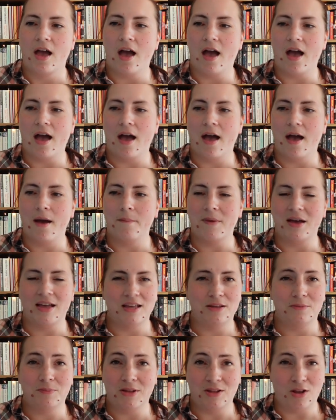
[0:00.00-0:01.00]
It
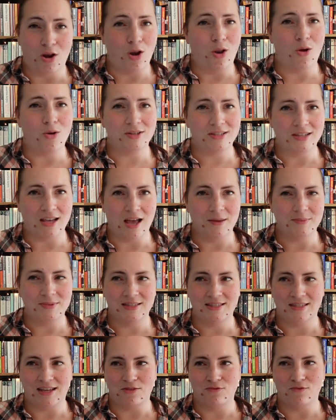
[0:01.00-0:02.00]
had been a long time
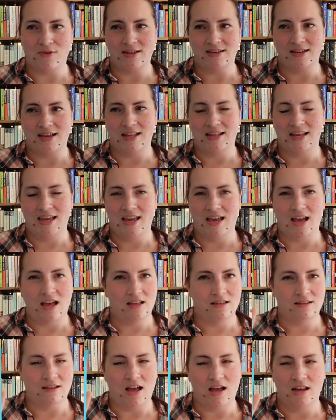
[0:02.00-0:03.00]
since I'd read any,
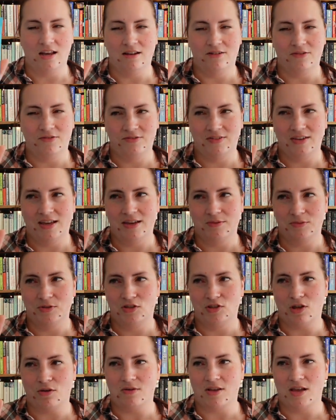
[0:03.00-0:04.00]
and I loved it. It was
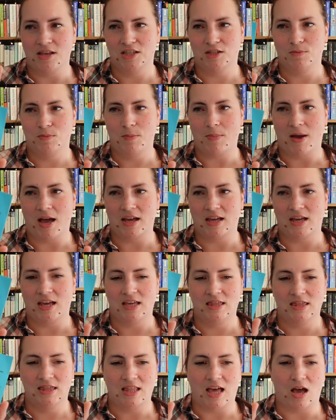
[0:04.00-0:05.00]
so nice to be back
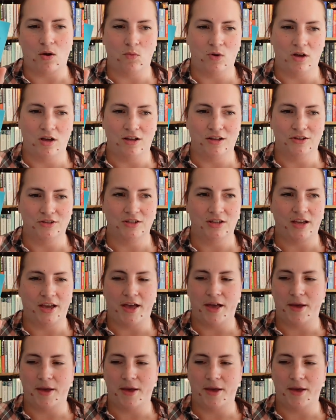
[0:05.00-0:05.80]
in that world.